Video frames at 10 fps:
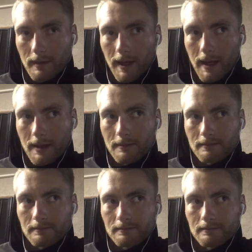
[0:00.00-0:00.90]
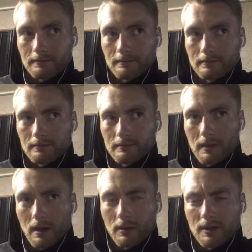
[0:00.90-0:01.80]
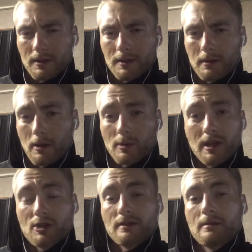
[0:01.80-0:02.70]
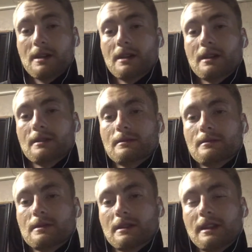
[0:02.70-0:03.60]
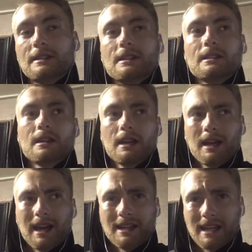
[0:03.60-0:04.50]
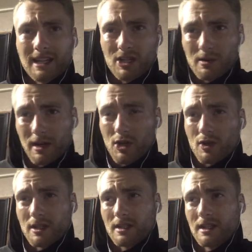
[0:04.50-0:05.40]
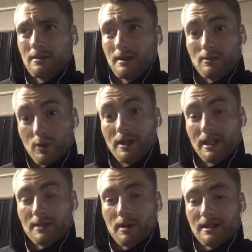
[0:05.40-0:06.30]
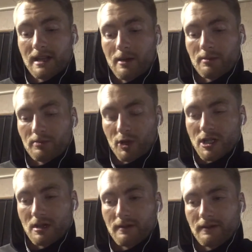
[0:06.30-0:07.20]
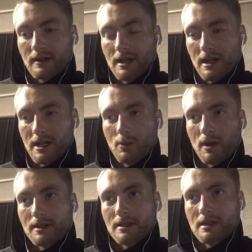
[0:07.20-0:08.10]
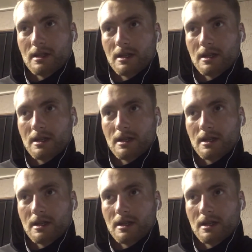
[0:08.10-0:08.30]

And it was it was really interesting for me to, to listen and take a genuine interest because he, he really expressed how appreciative he was